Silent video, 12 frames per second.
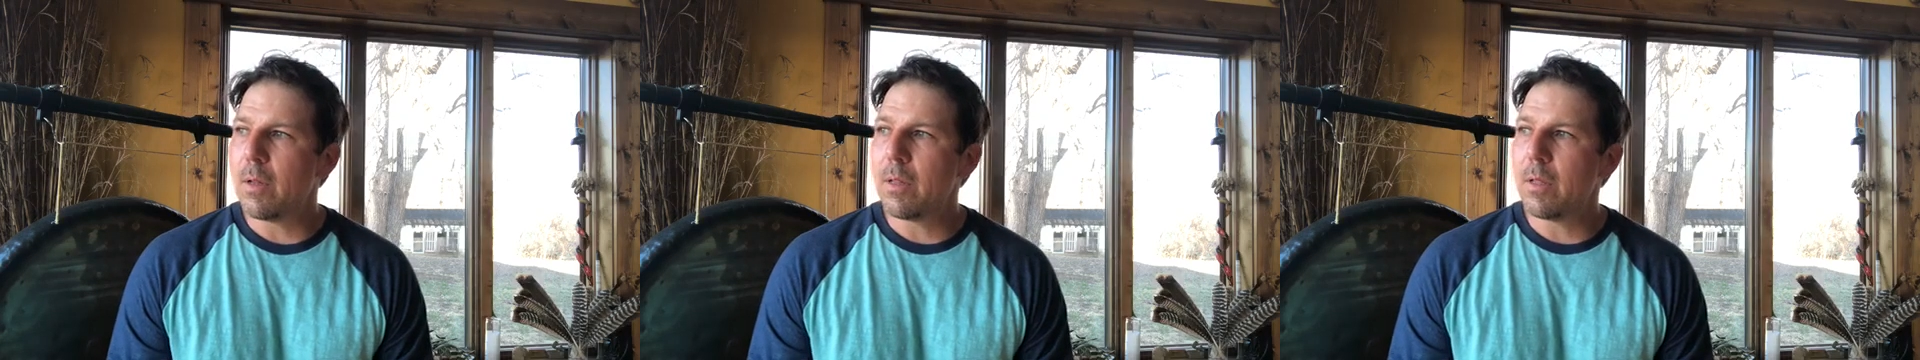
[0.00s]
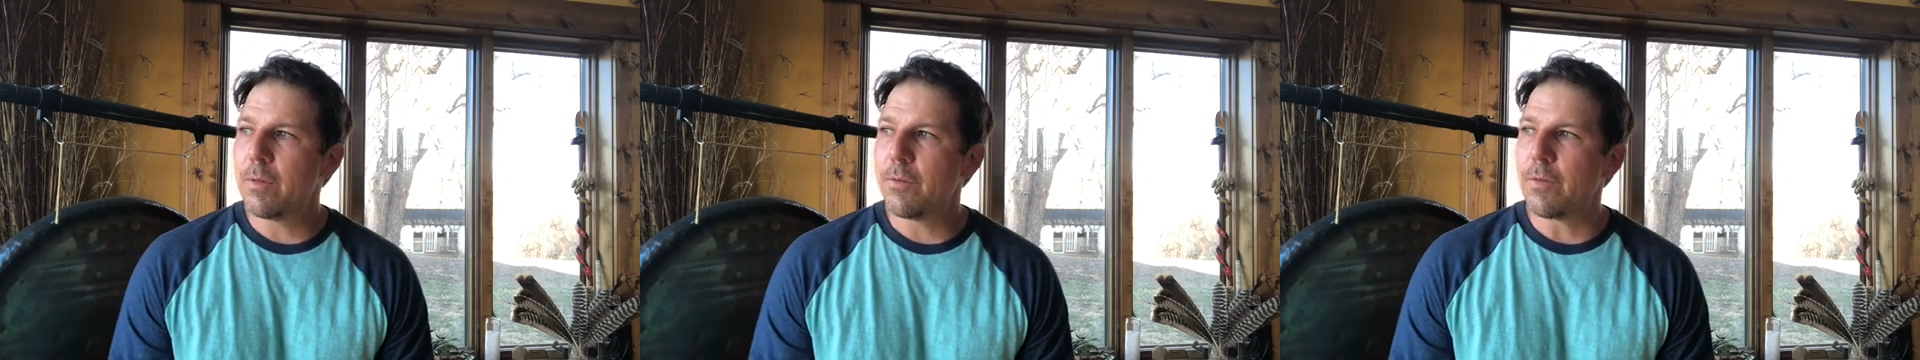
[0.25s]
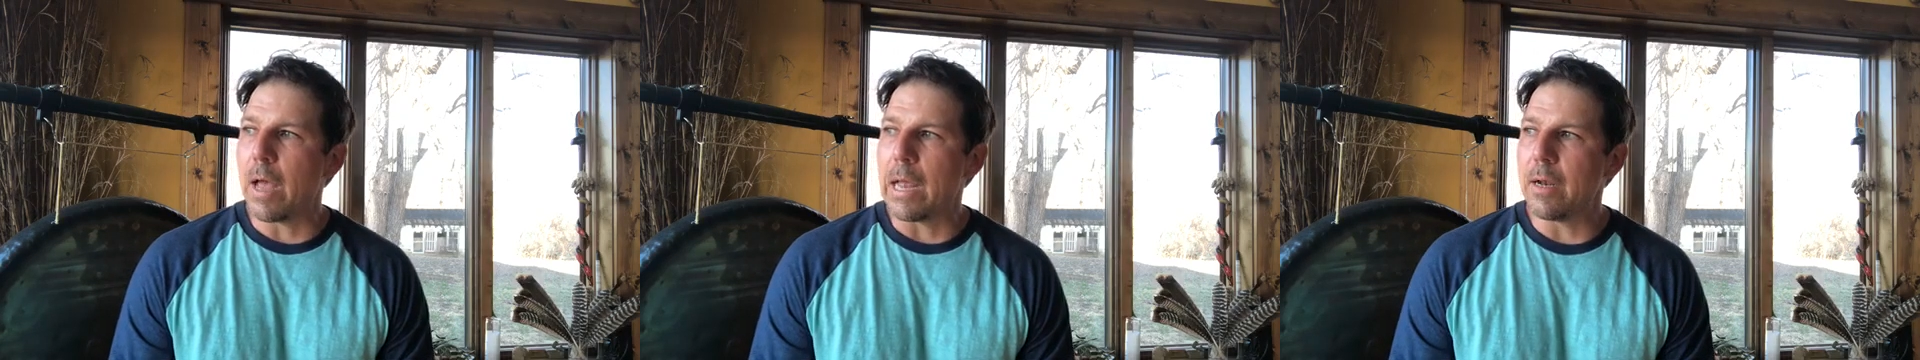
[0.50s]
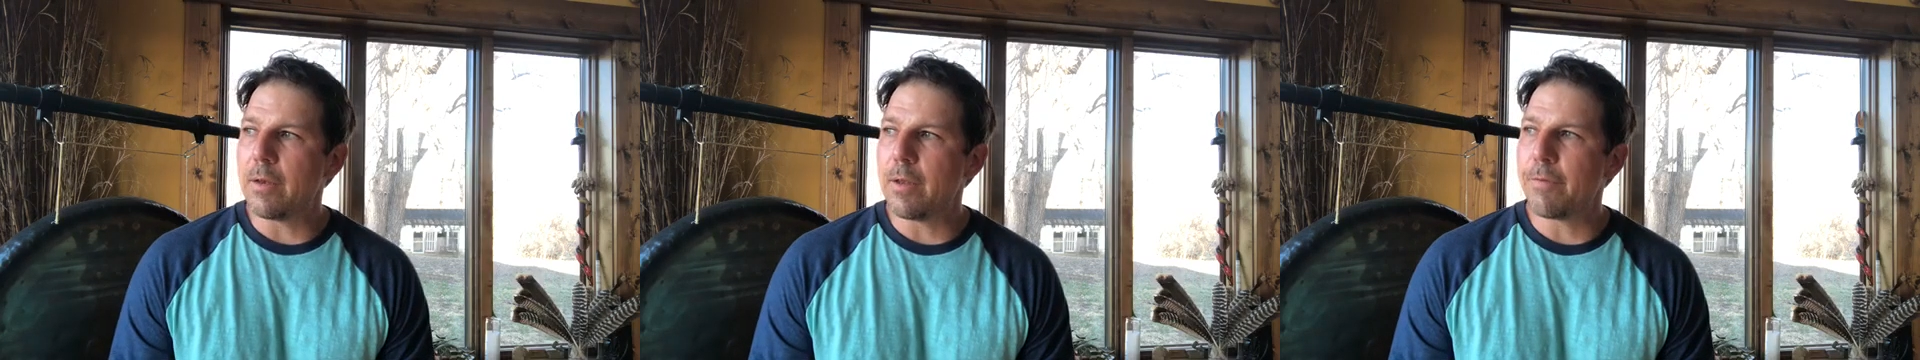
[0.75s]
It
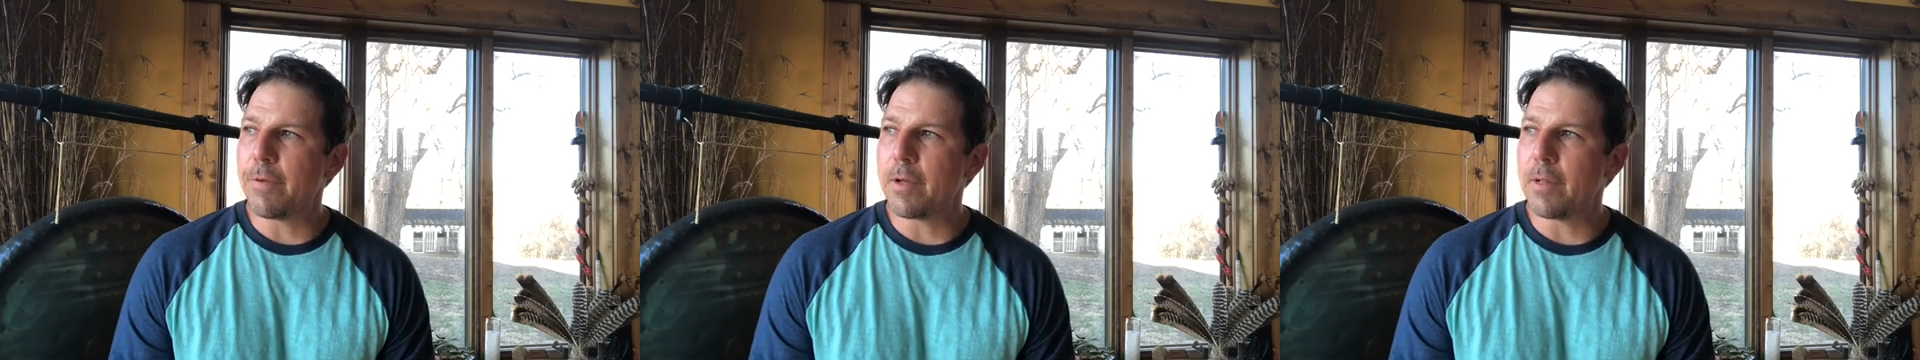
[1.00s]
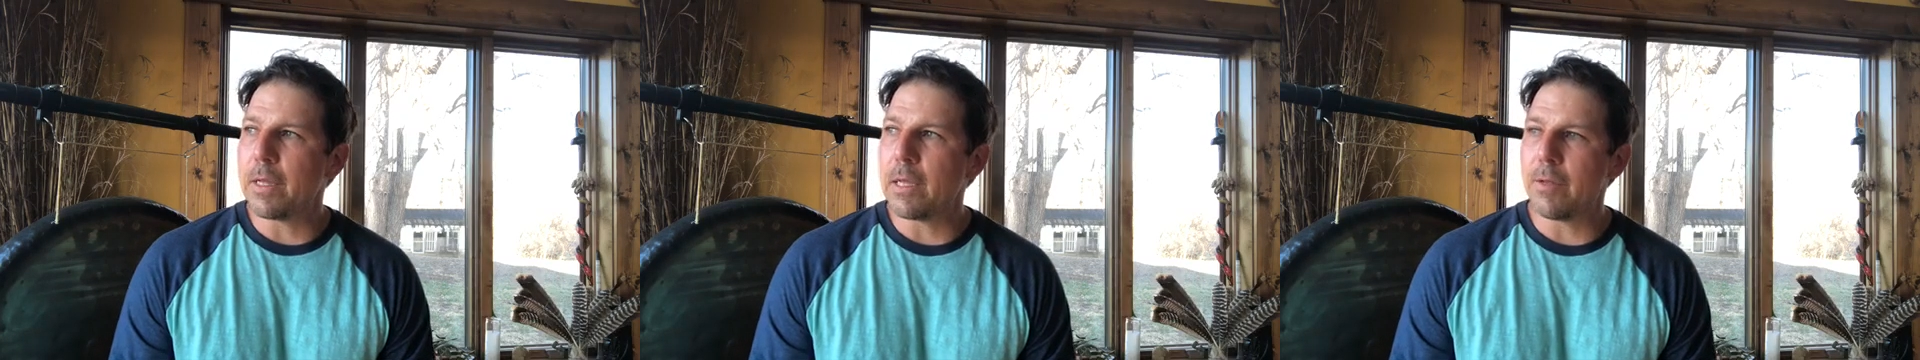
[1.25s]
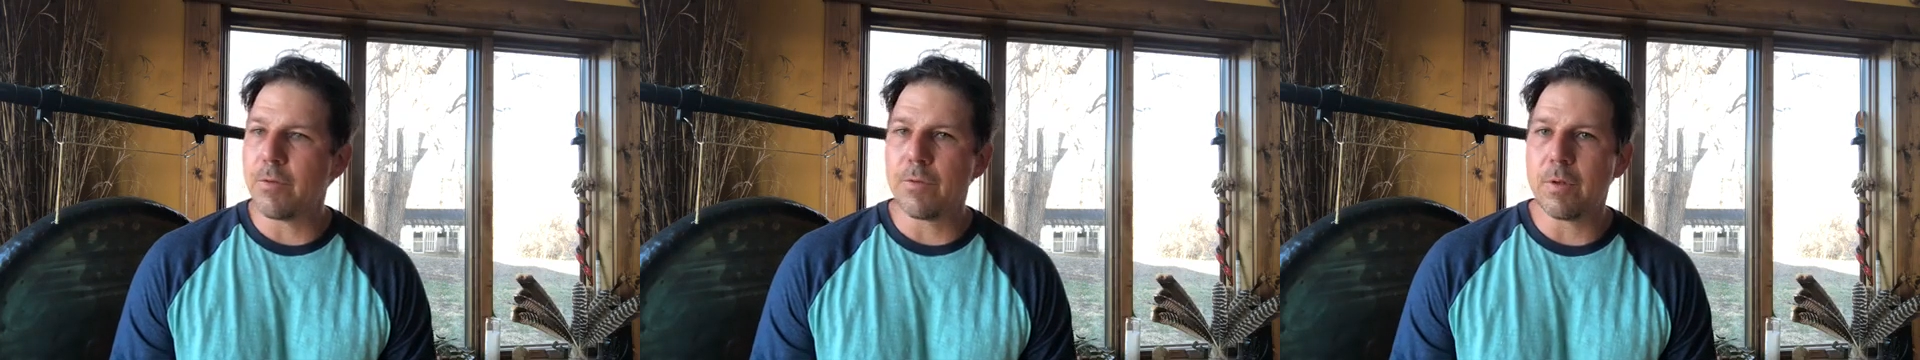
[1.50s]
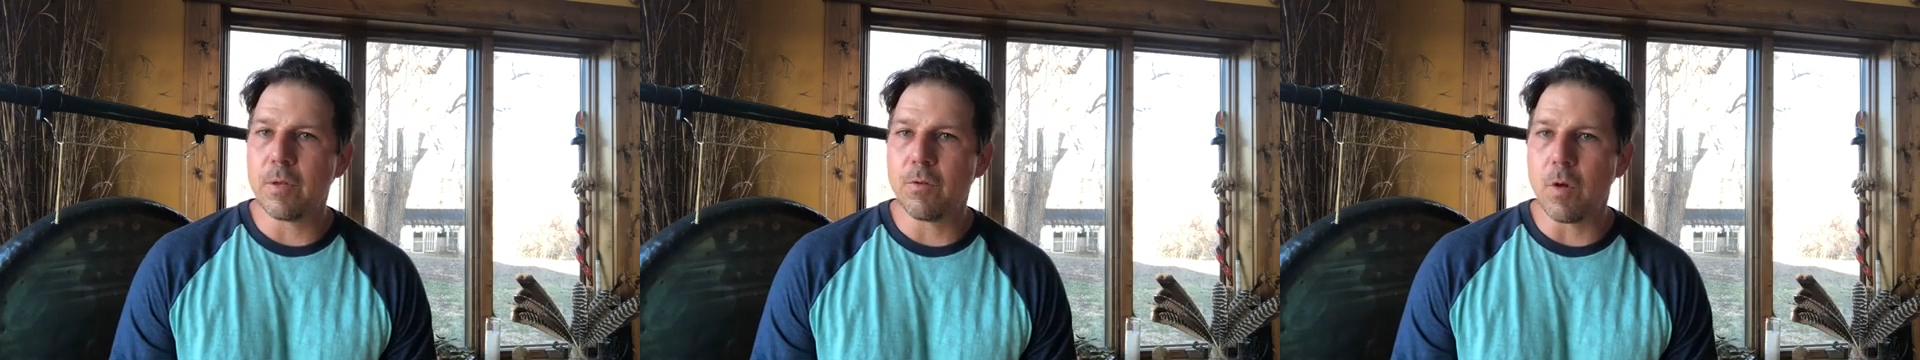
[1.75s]
scientifically
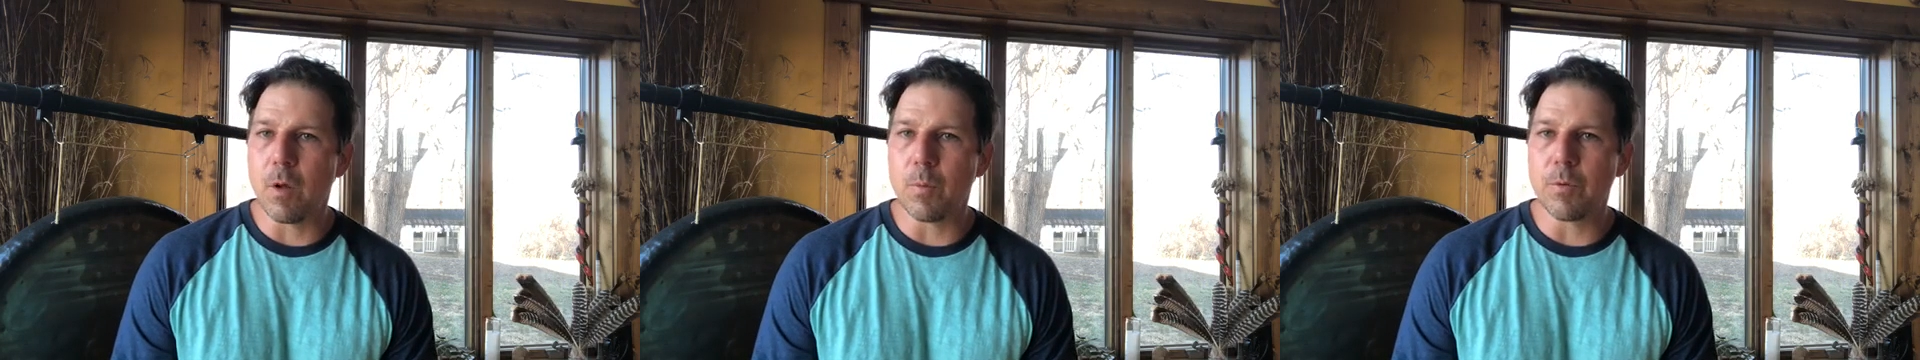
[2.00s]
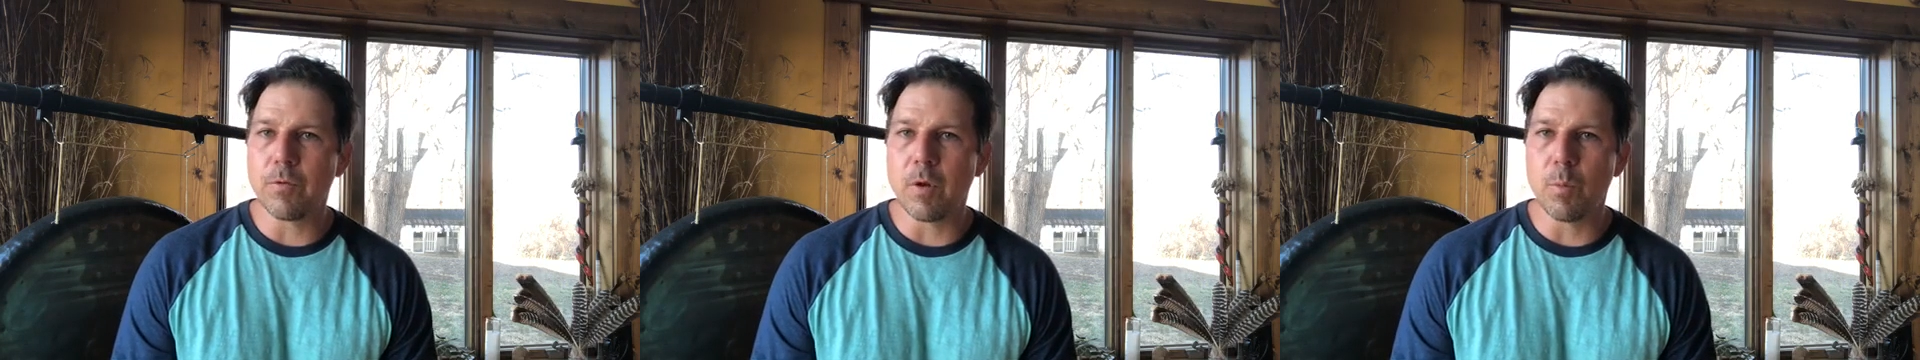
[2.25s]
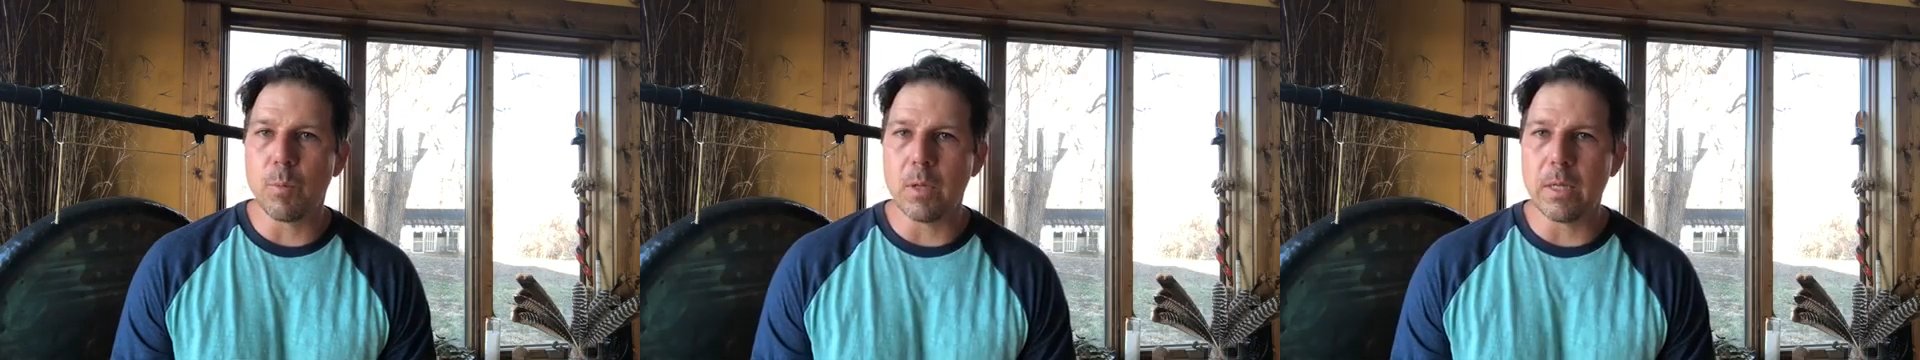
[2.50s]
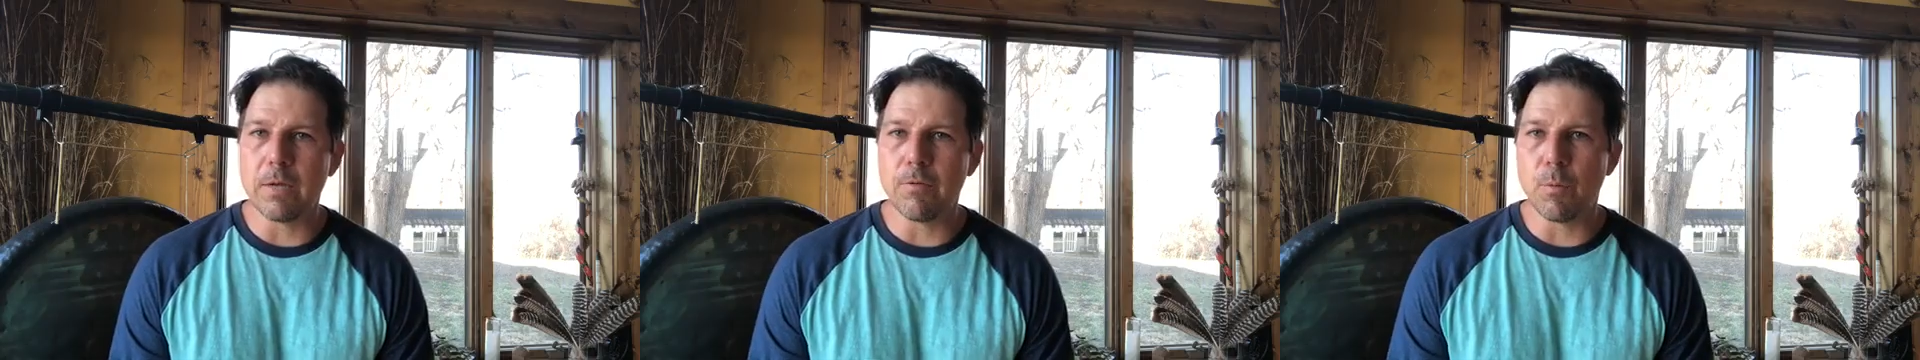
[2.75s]
is almost
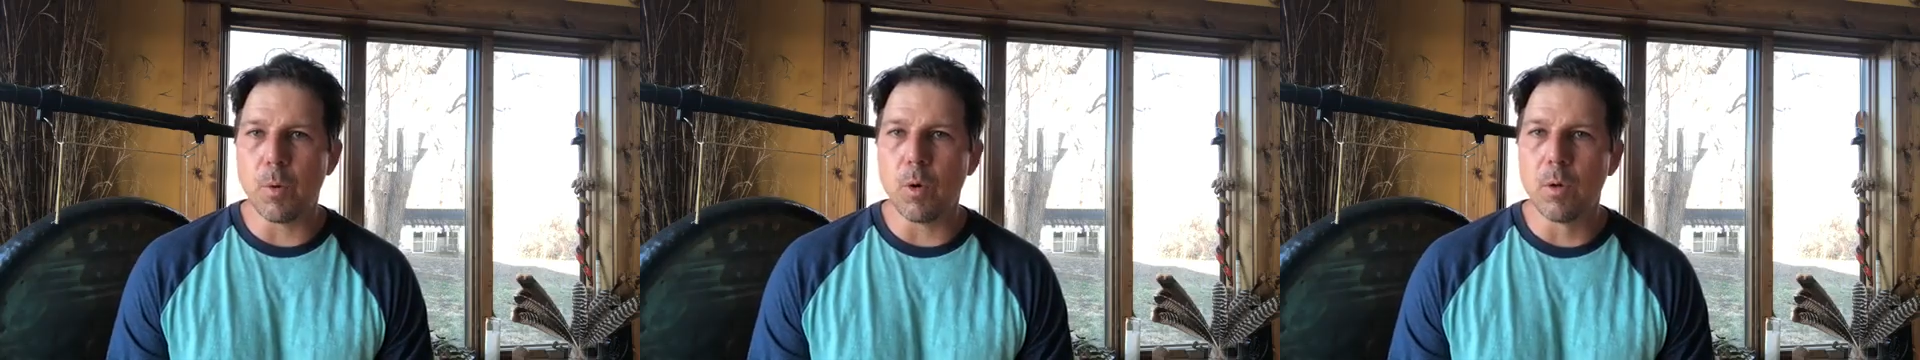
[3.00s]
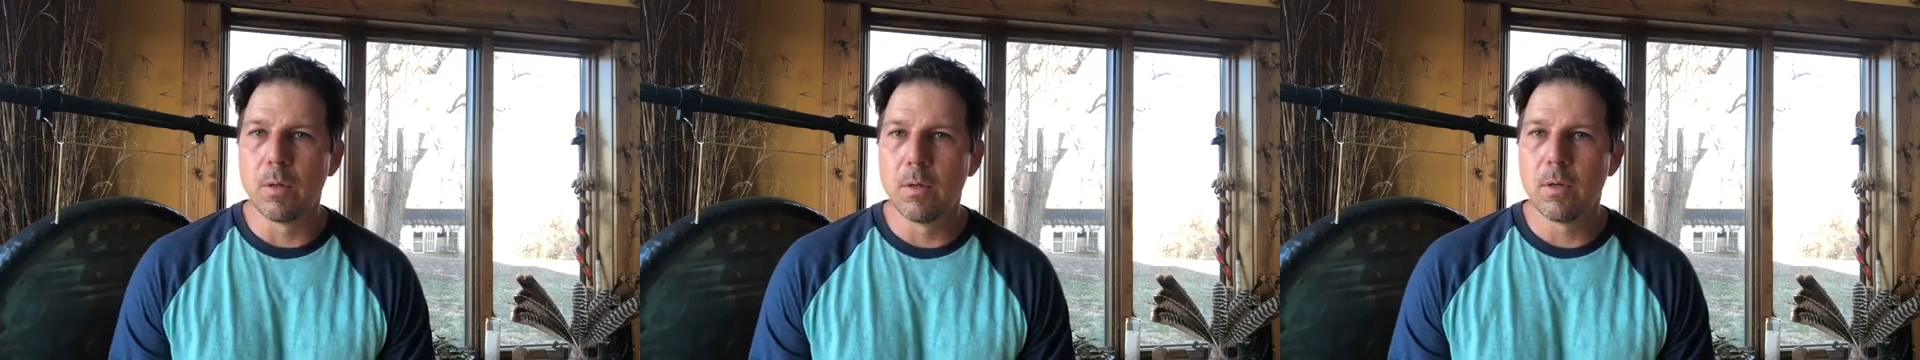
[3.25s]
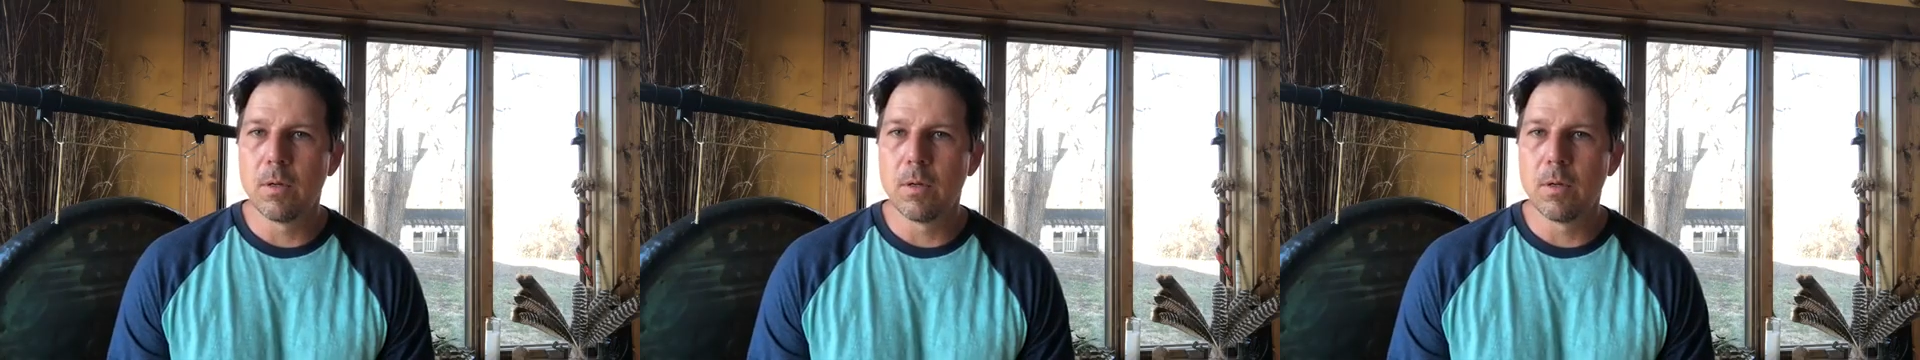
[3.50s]
unbelievable.